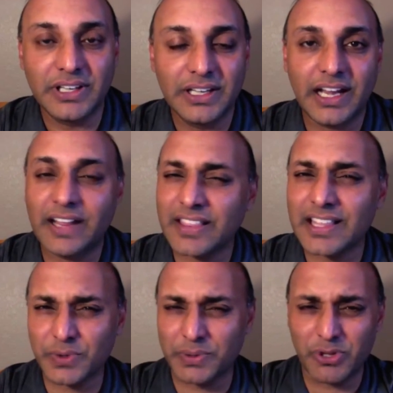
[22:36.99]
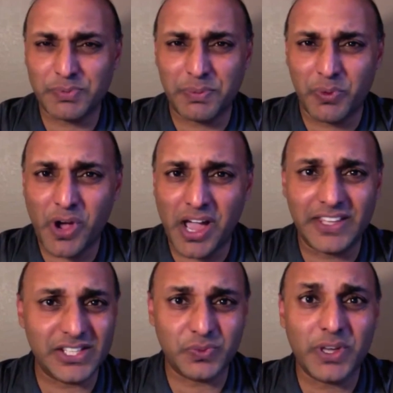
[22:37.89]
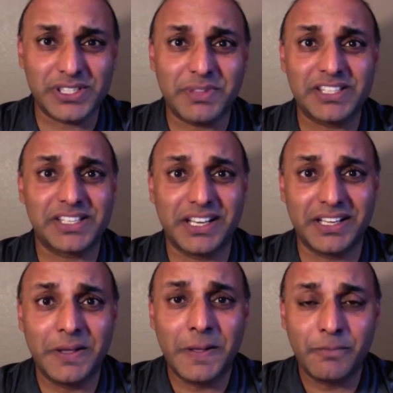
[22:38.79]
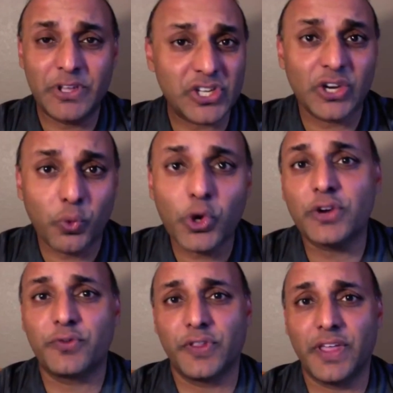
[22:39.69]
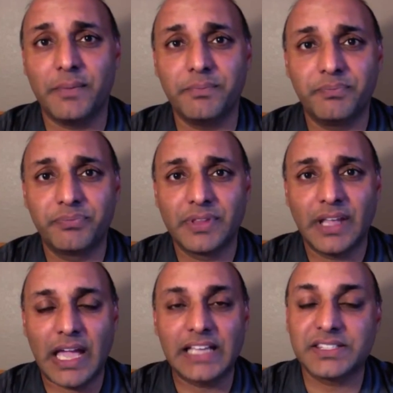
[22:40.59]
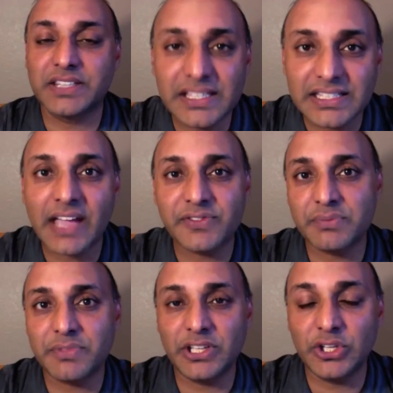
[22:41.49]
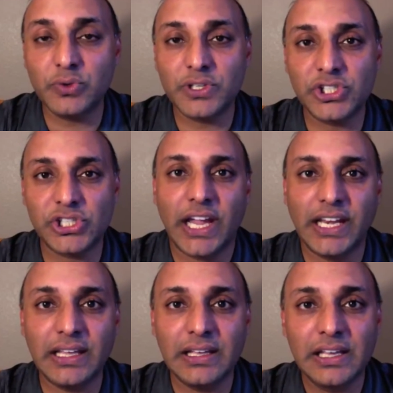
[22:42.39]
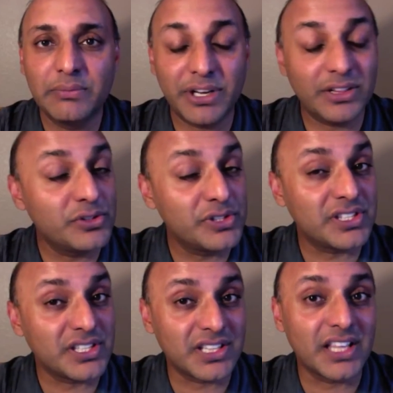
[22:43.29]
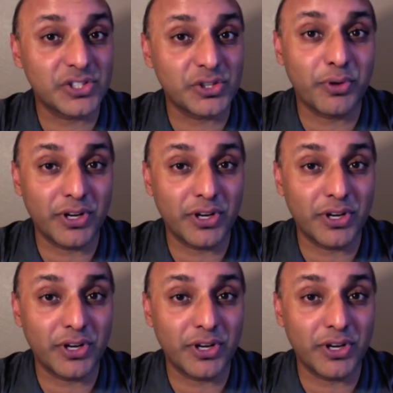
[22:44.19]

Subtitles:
I think that's what most people want. They just want something that's gonna work for them. It's nice to have something new and shiny, but it loses its luster pretty